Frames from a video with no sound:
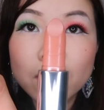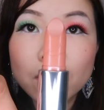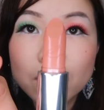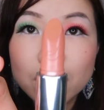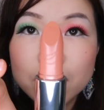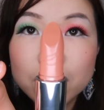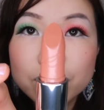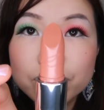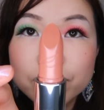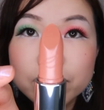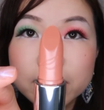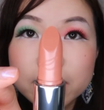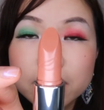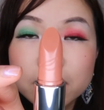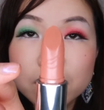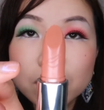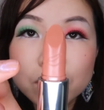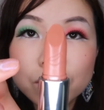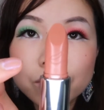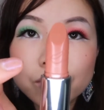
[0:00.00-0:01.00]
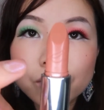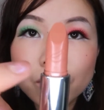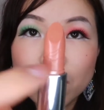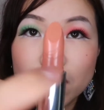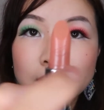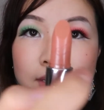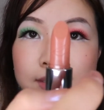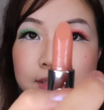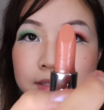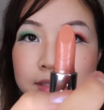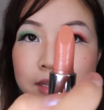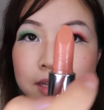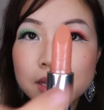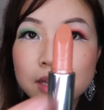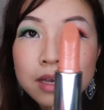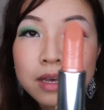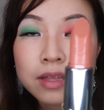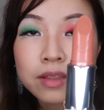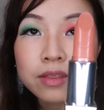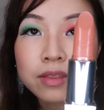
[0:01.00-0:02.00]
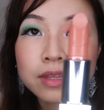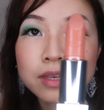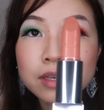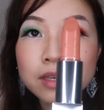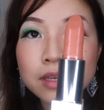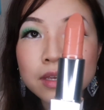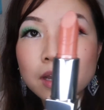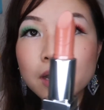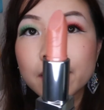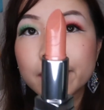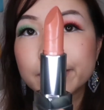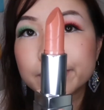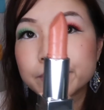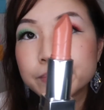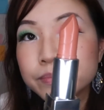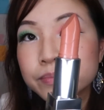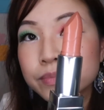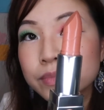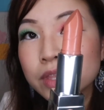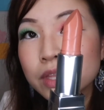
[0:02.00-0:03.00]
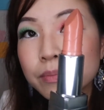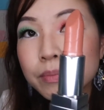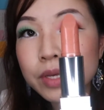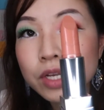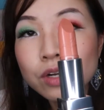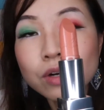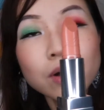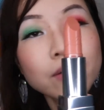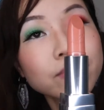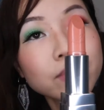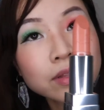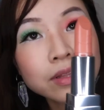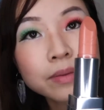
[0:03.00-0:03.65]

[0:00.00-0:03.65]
R written across the middle of the